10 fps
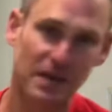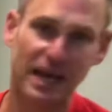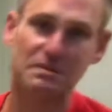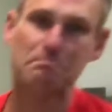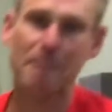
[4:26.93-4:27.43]
is
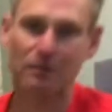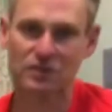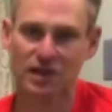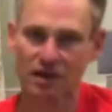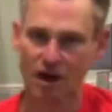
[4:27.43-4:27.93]

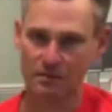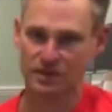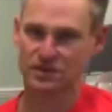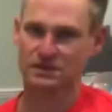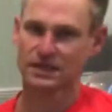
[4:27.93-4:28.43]
mountain
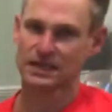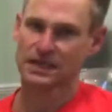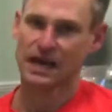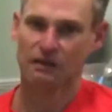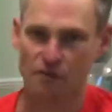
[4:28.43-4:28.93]
climbers.
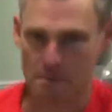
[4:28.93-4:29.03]
And from